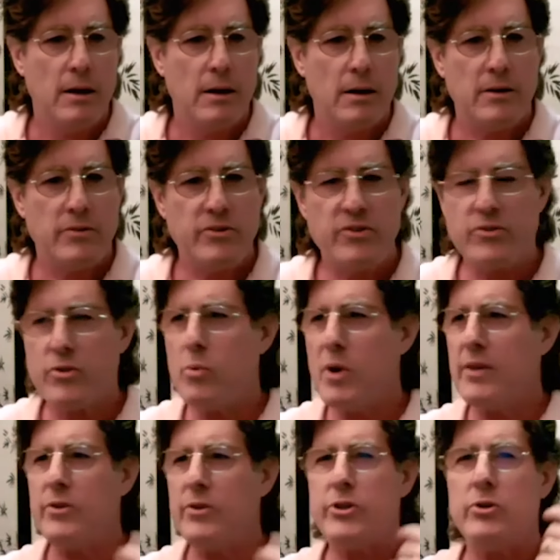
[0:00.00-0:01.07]
This is the
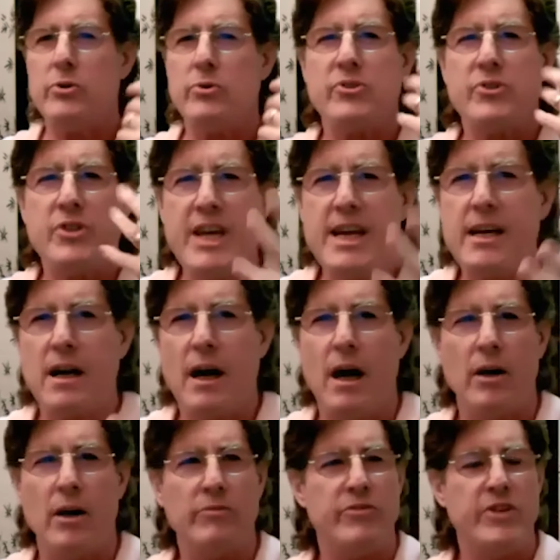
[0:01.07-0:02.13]
way the Jews think
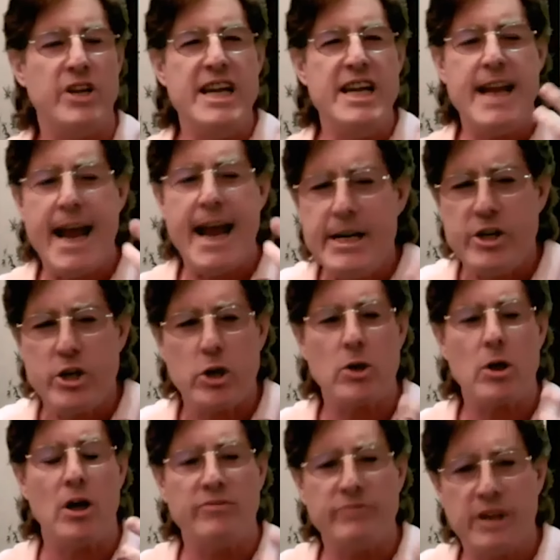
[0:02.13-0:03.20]
of the
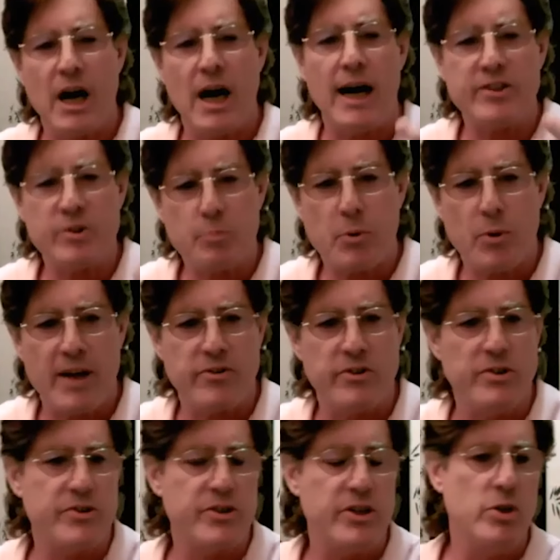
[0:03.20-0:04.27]
nature of God's
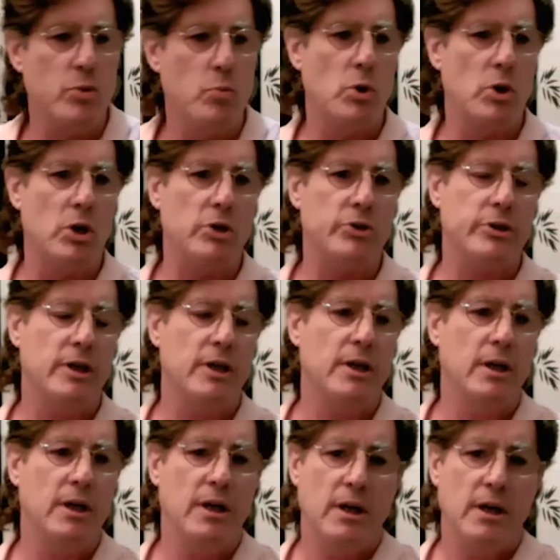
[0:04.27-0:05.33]
presence in the world
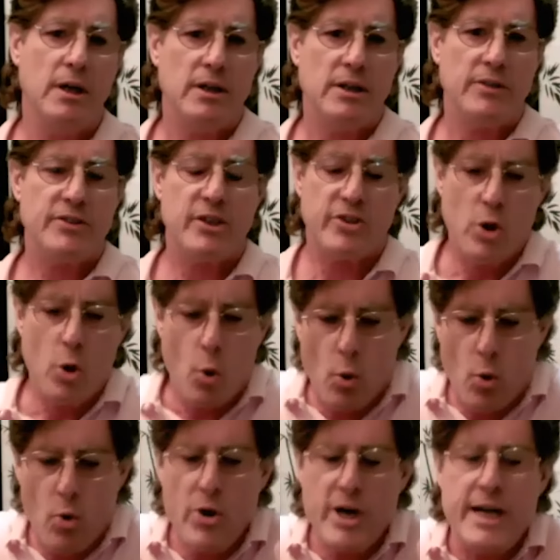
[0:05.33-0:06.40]
there's an
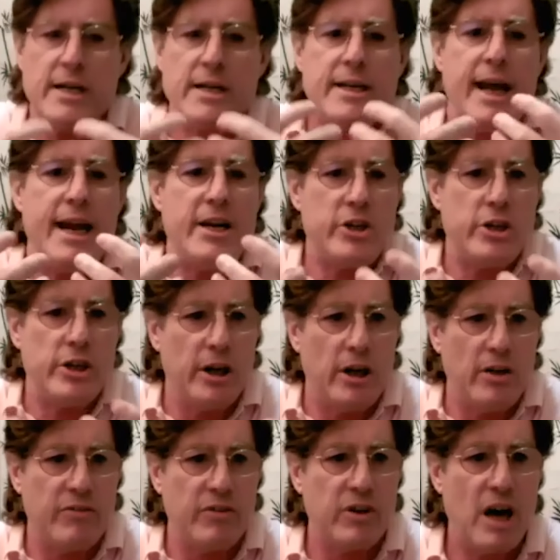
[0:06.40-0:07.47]
orientation
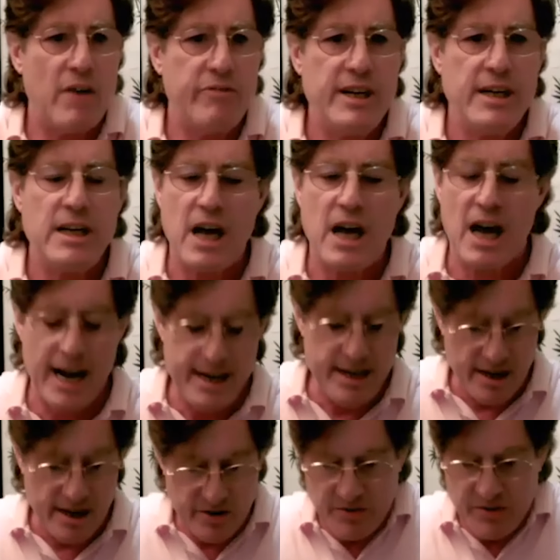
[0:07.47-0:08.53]
of loving
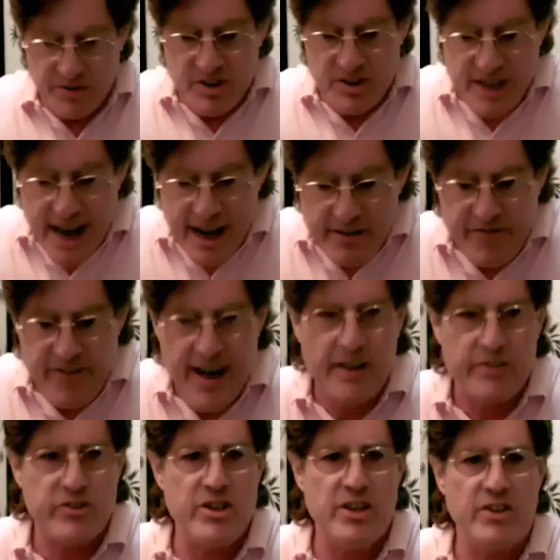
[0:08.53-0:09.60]
kindness, of
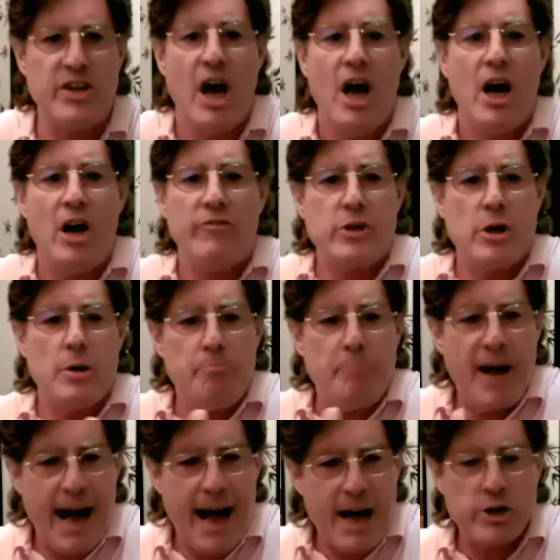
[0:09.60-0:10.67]
steadfastness, of
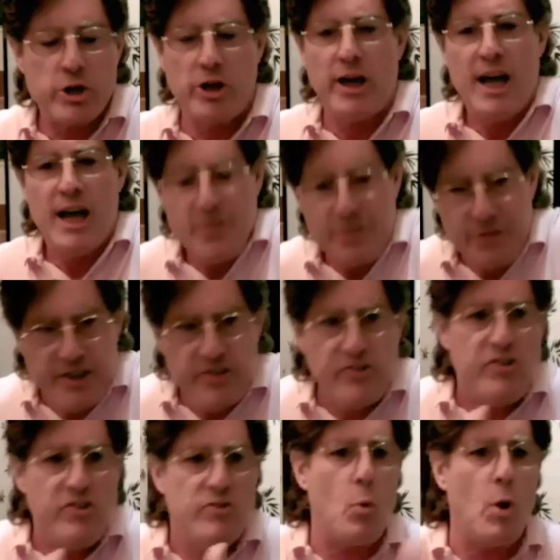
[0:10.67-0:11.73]
compassion. This
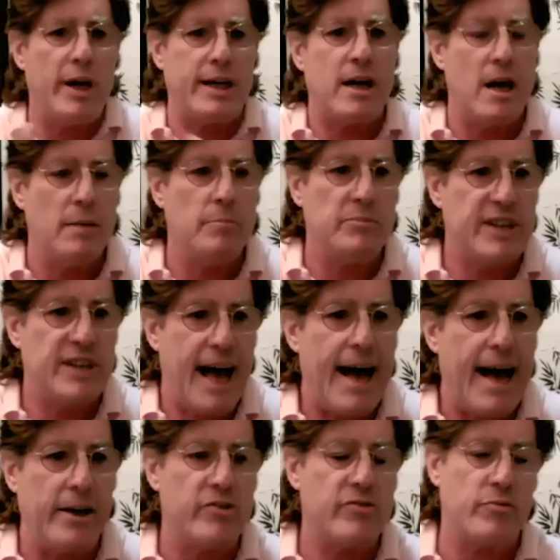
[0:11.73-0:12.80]
is what comes
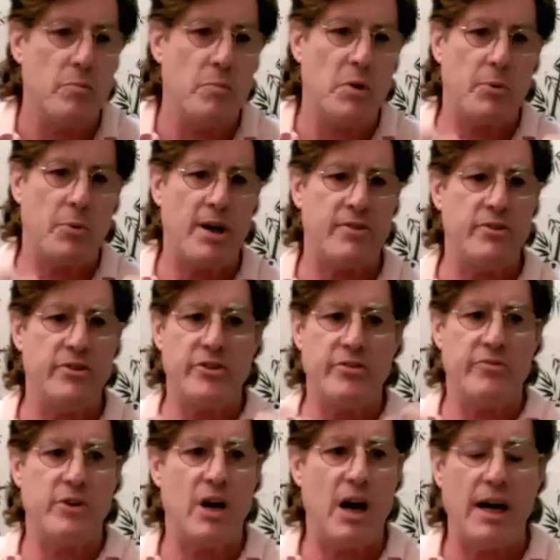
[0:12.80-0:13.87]
at us from the presence
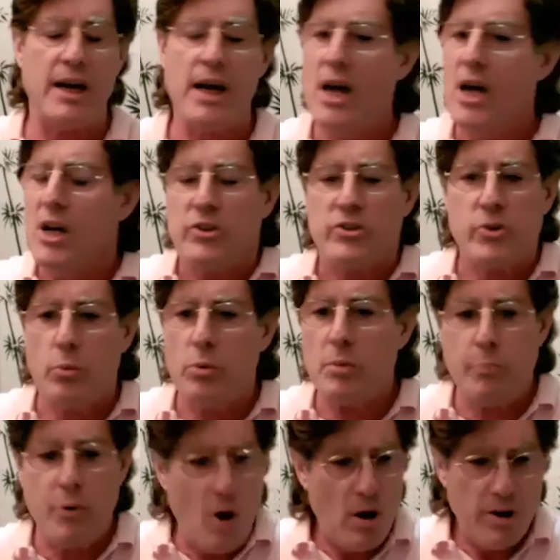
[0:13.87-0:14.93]
of God. So, what
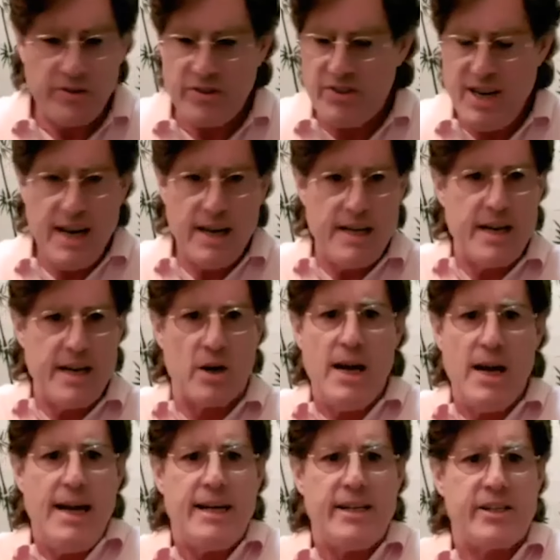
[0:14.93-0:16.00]
Paul is seeing here
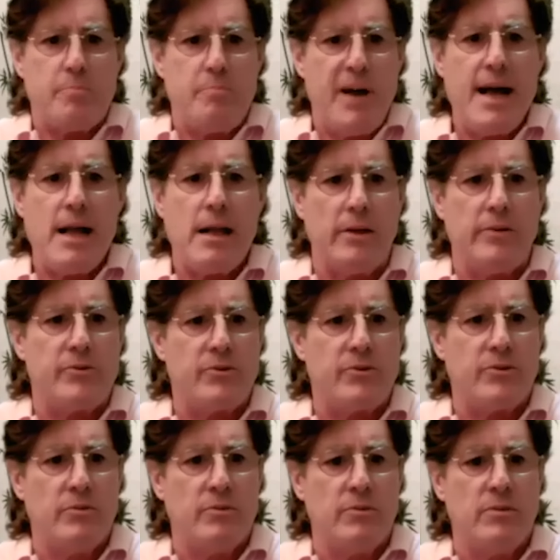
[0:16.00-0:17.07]
is a
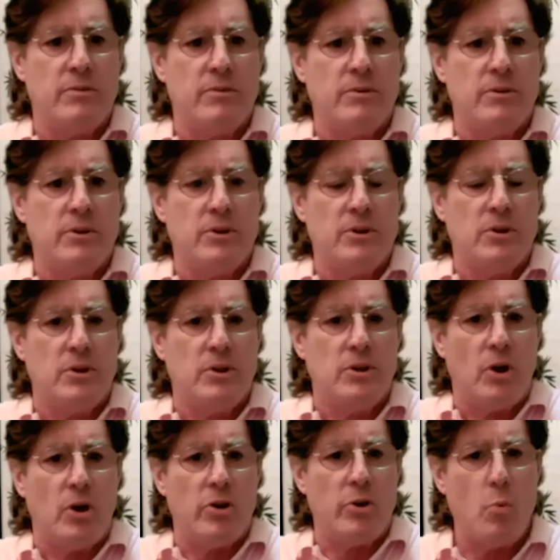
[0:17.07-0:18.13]
balance.
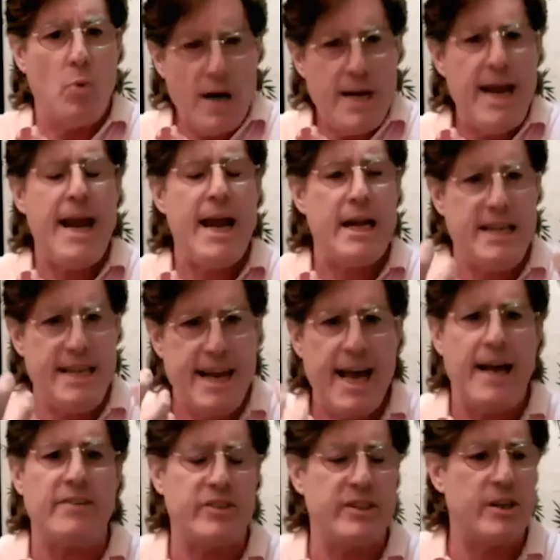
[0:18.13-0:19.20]
On the one hand,
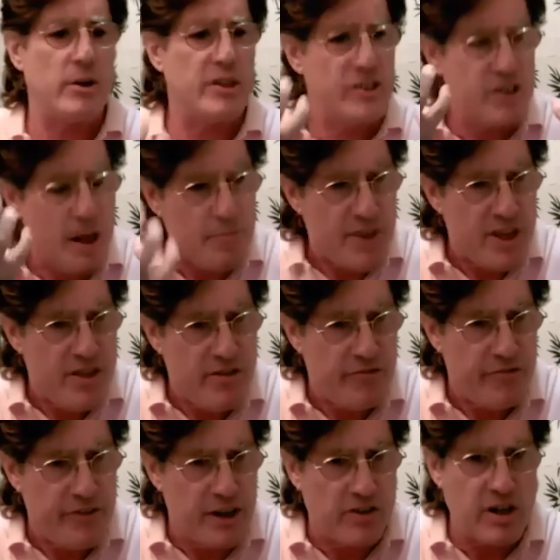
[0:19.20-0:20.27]
yes, there is something that
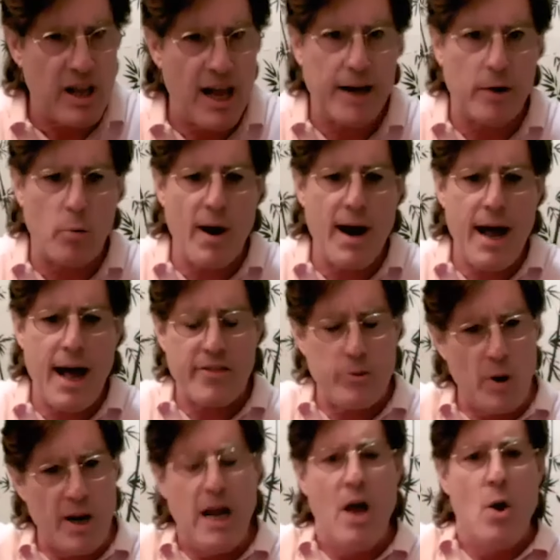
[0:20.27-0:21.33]
feels like wrath
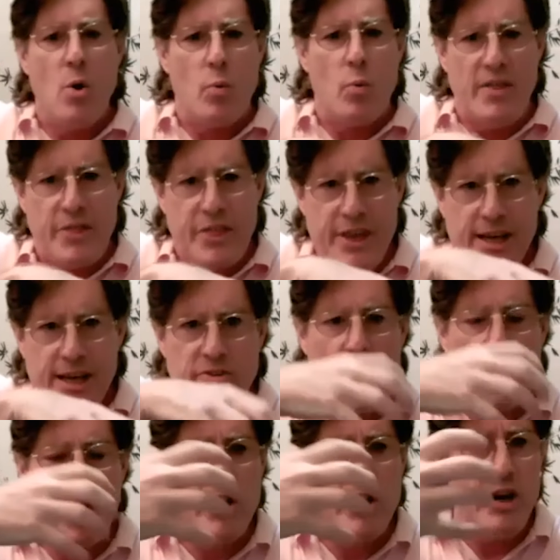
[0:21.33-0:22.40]
when, when things
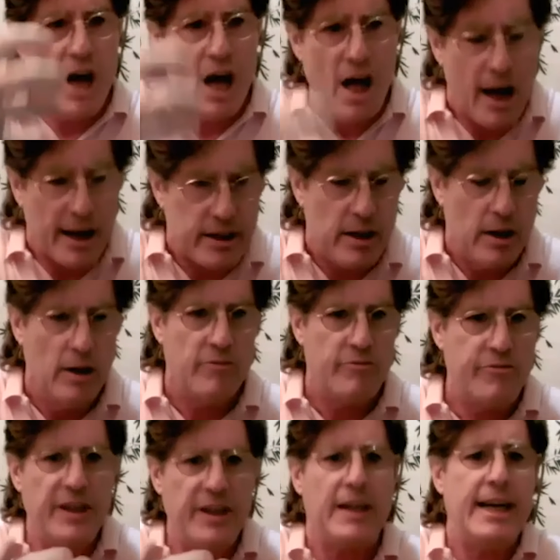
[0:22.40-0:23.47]
are not
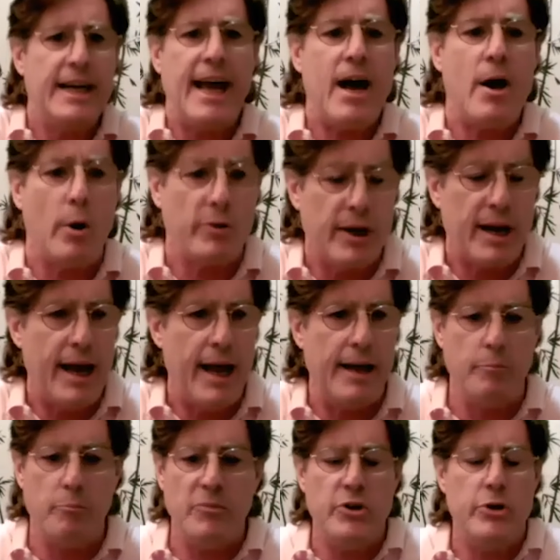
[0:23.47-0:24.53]
filling out
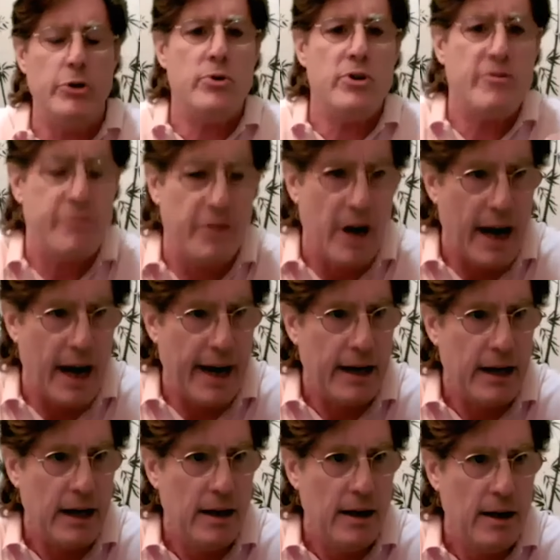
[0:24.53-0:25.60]
and unifying.
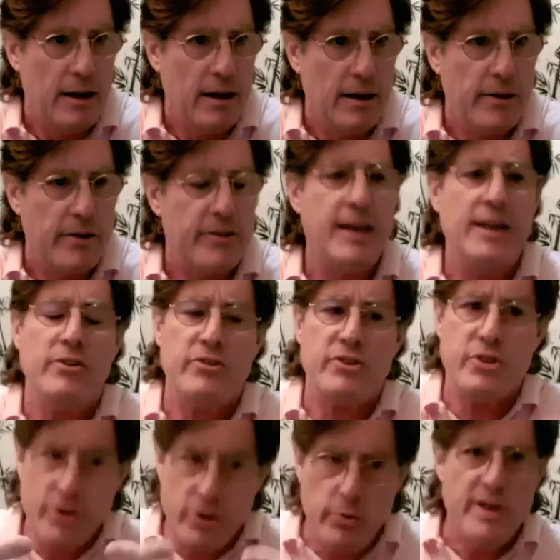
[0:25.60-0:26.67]
Things
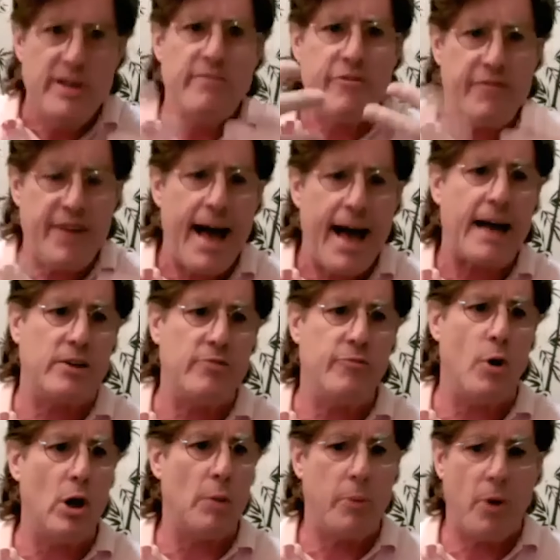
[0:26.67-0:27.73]
do, in fact,
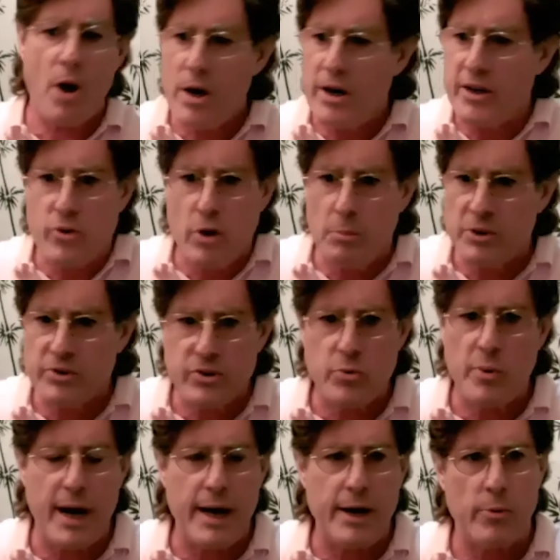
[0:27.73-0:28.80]
fall apart. It's almost the
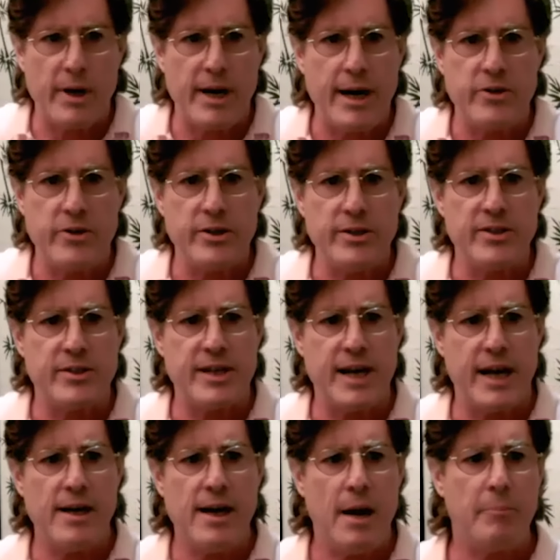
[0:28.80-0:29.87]
way creation's set
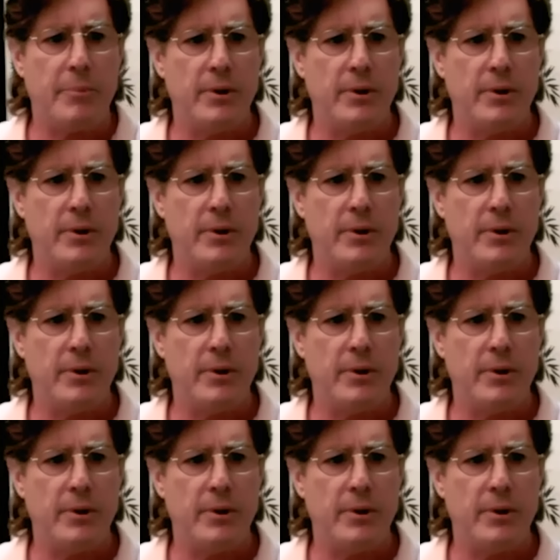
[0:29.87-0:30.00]
up.